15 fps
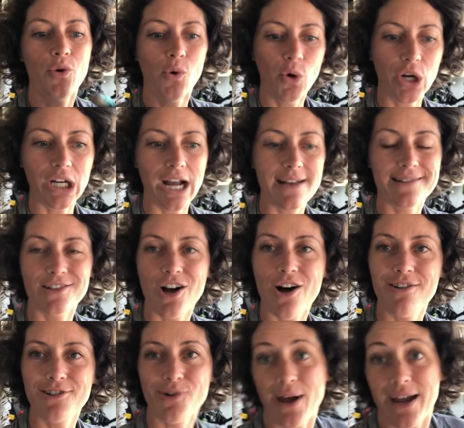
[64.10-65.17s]
organize it all
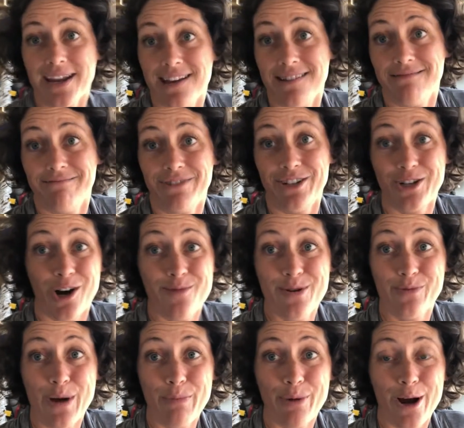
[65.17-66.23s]
so I can determine
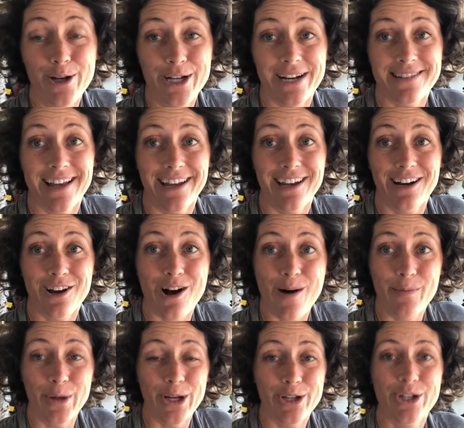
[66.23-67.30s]
what projects I can
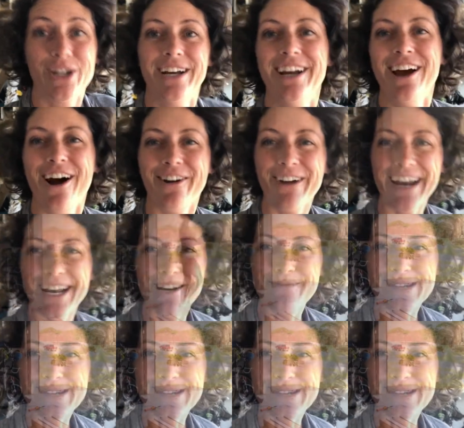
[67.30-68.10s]
accomplish. All right, here we